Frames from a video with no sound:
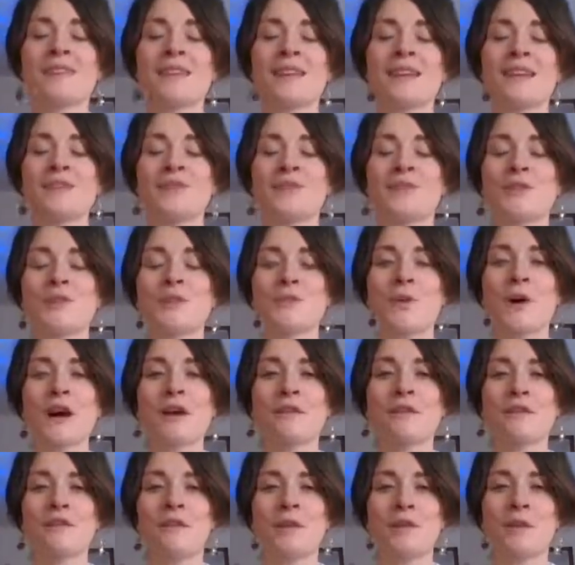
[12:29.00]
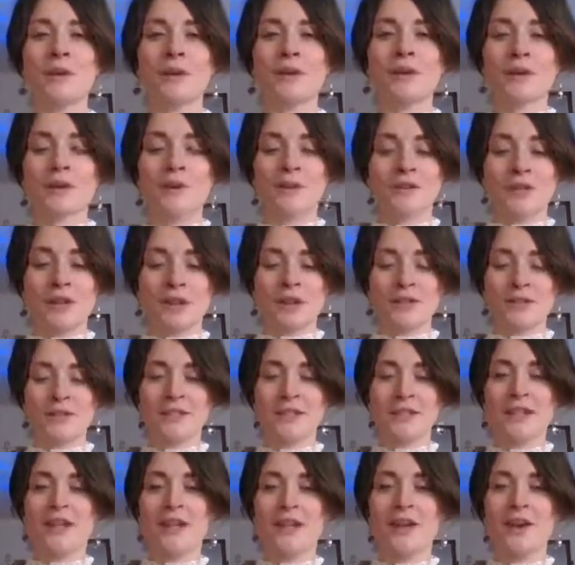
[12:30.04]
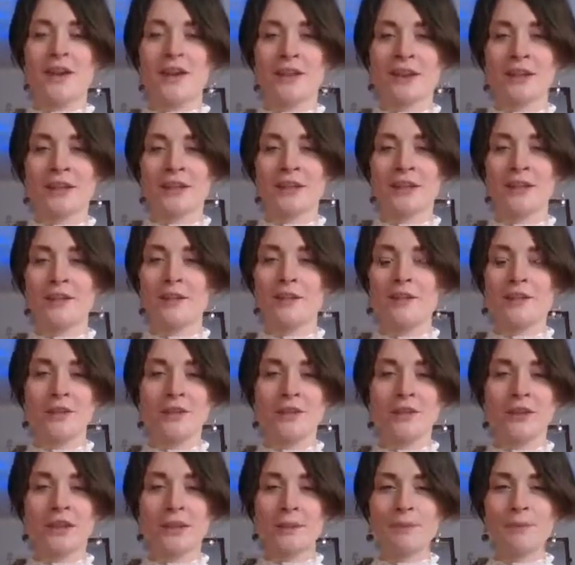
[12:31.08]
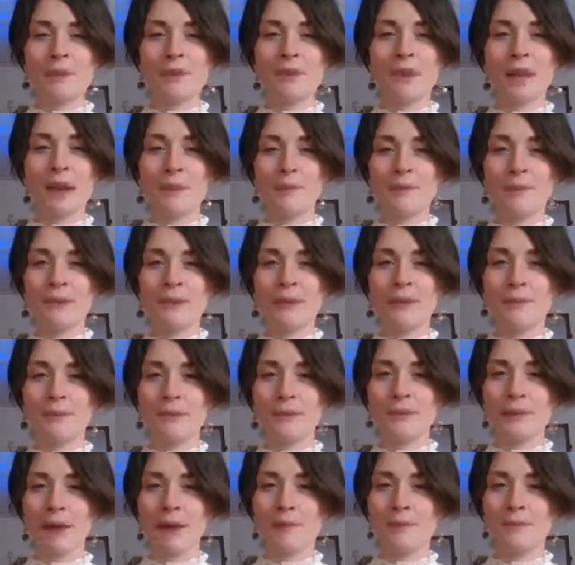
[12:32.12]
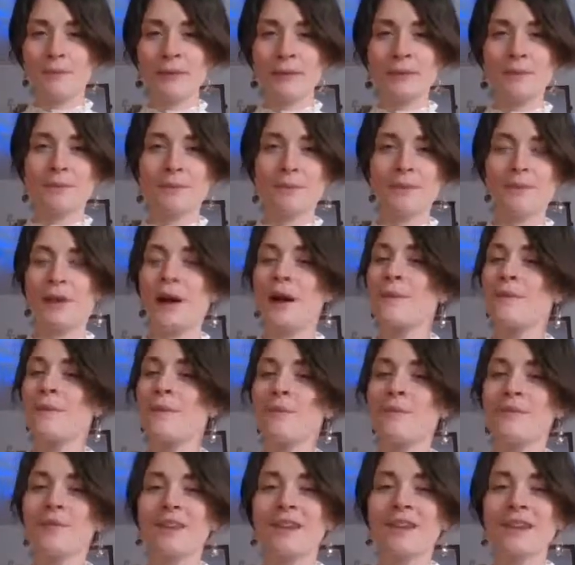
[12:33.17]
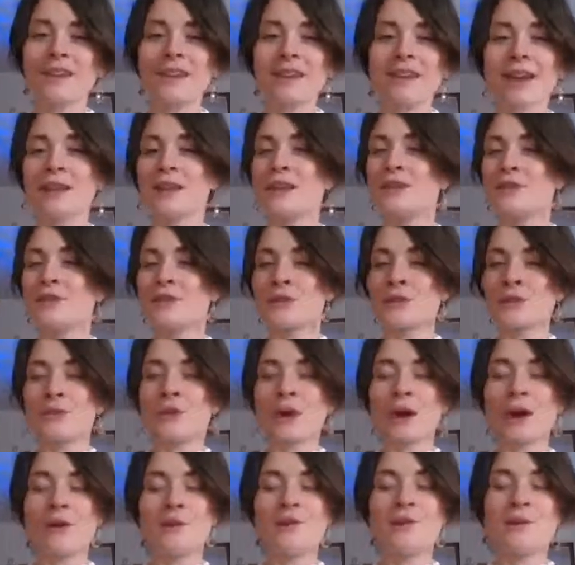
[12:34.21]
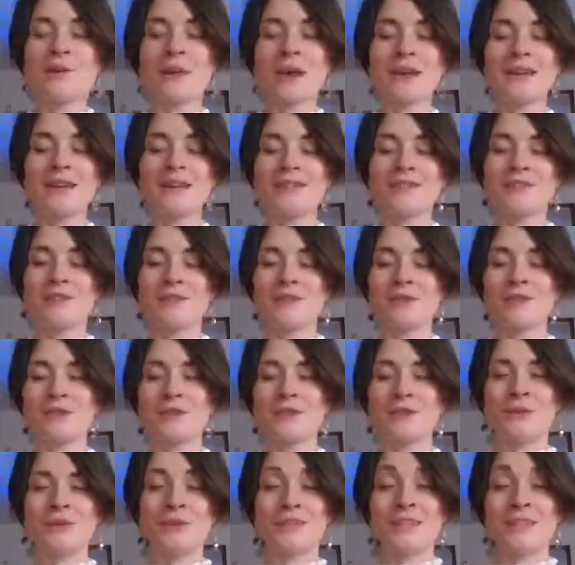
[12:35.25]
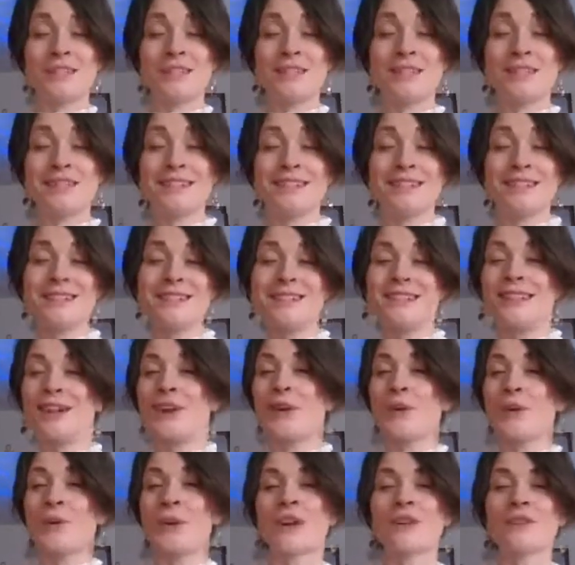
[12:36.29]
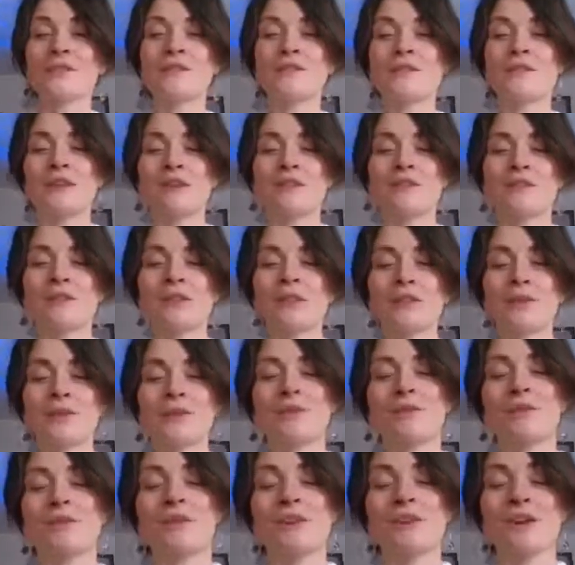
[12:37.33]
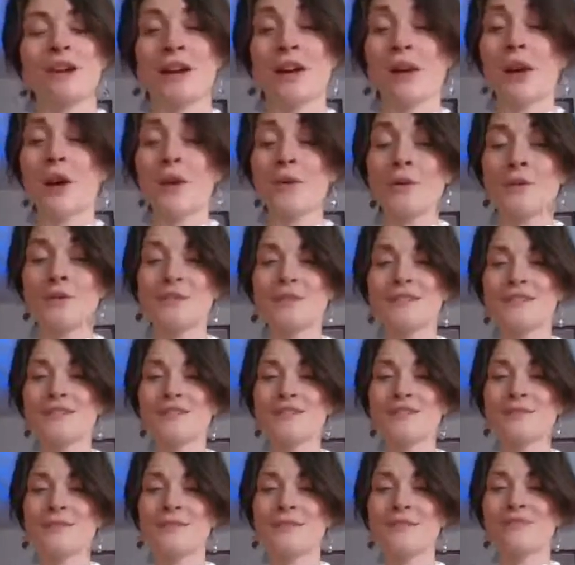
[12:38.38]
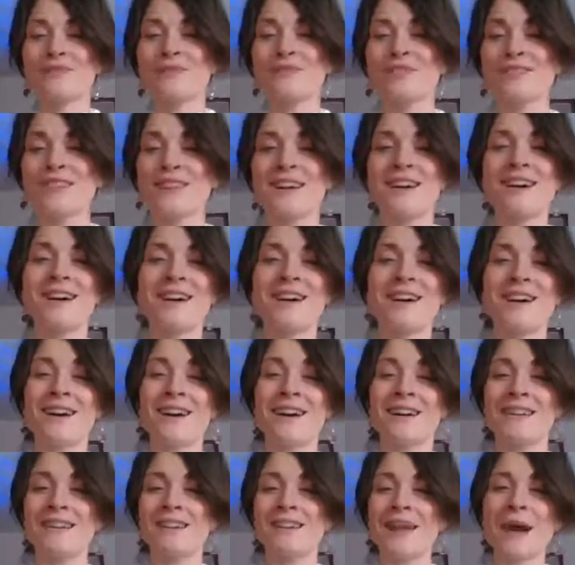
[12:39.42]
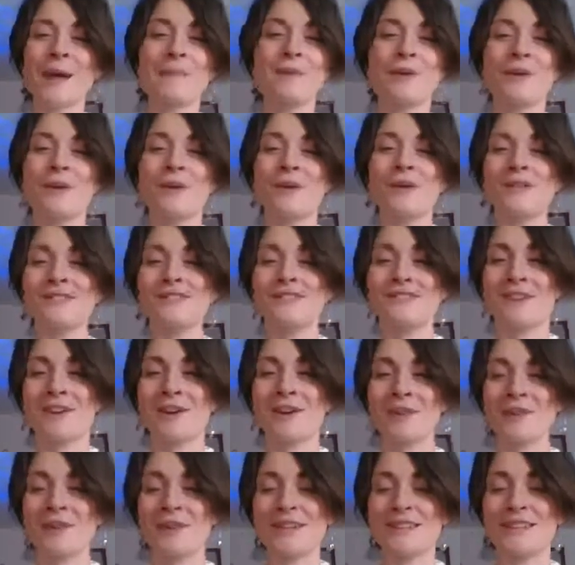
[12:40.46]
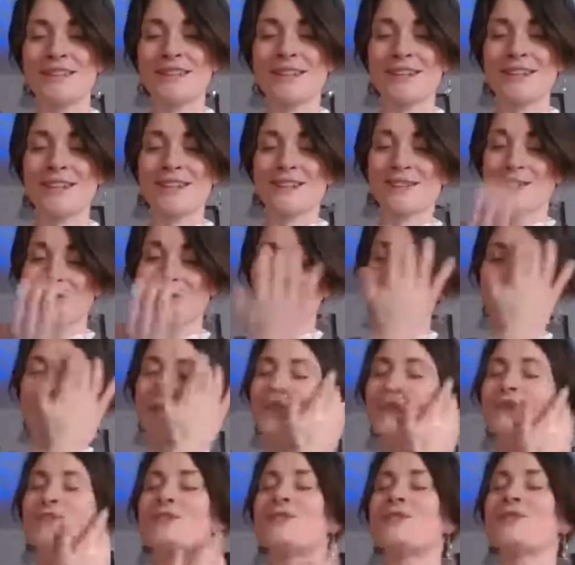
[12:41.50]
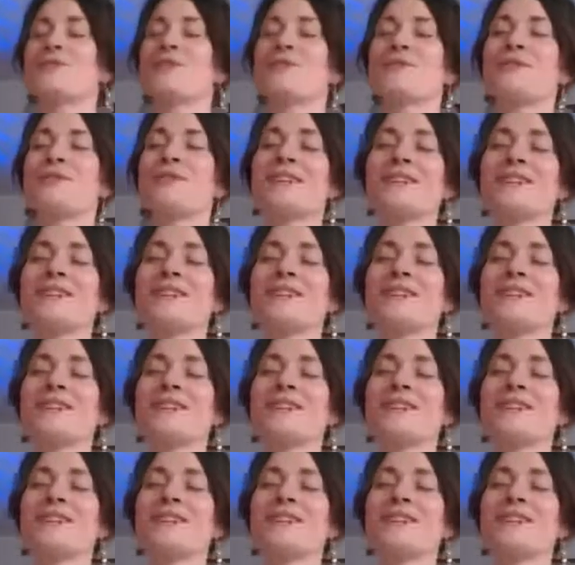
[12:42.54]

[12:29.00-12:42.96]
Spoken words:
And as you walk forward, you start to hear a little clip, clop, clip, clop, clip, clop. And as you round a bend, you see right in front of you a goat. The Capricorn's goat is here to greet you.